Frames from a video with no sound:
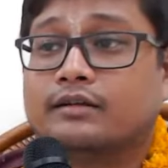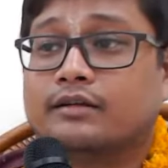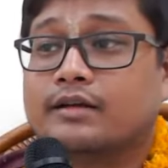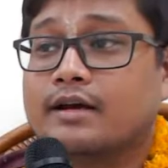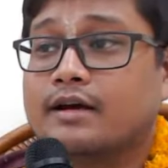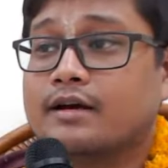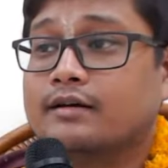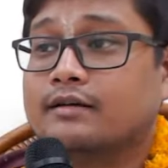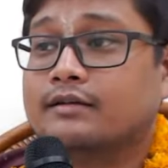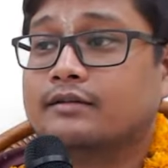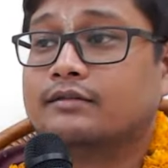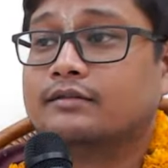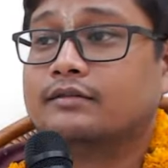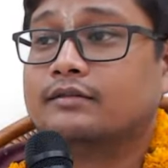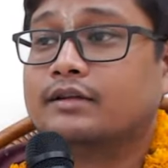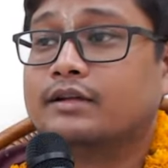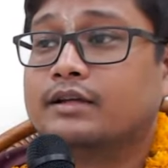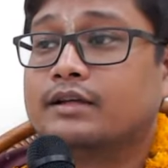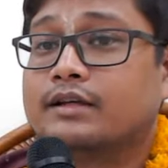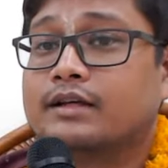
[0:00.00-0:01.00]
Yeah,
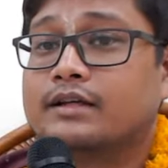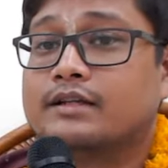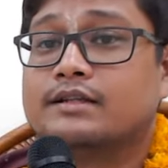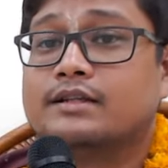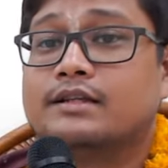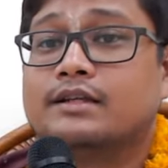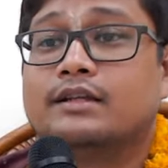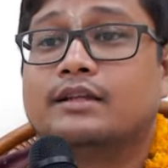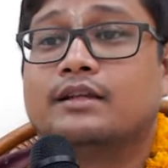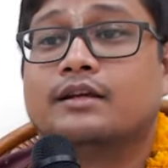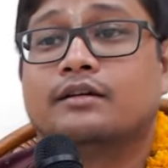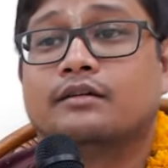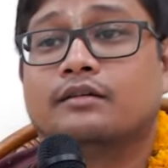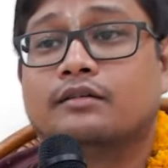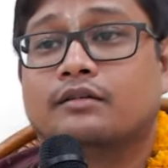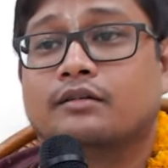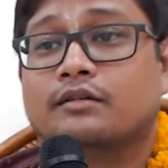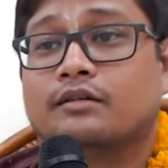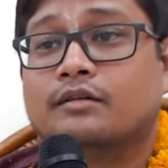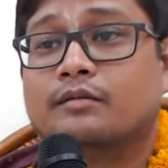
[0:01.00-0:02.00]
they can see the
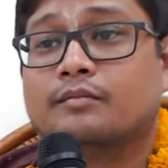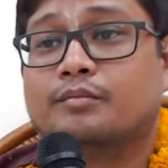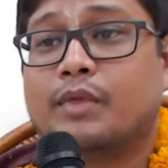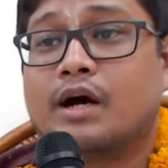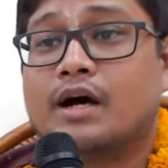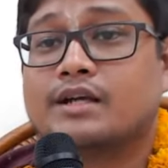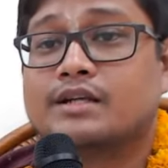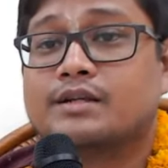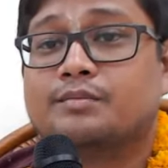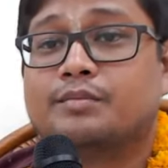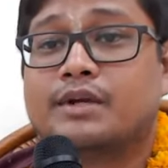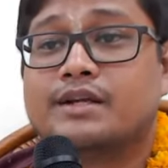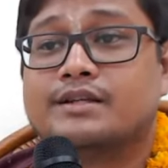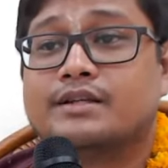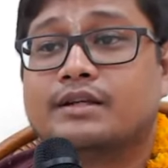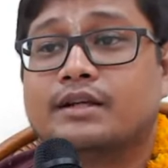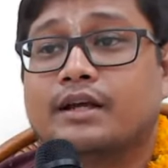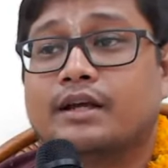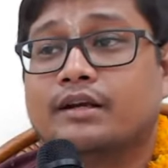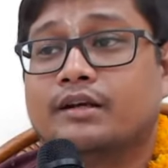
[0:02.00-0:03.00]
past,
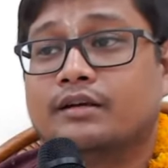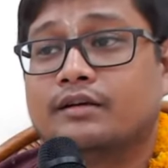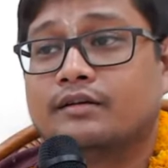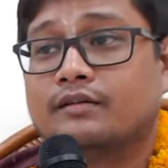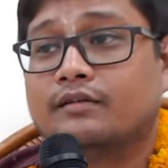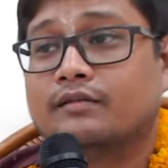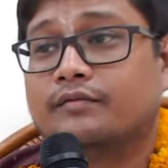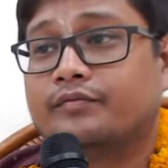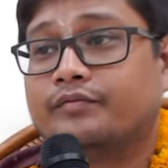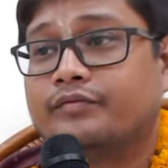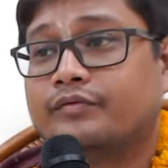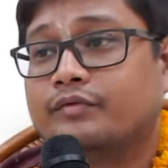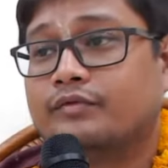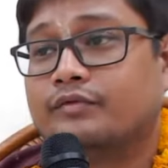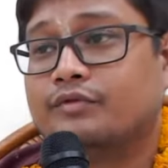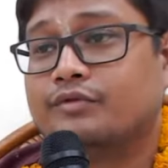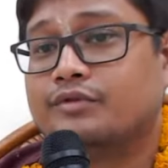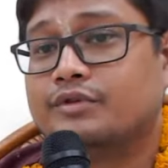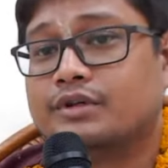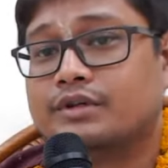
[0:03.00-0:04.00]
present, and
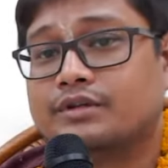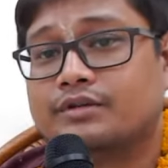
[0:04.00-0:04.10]
future.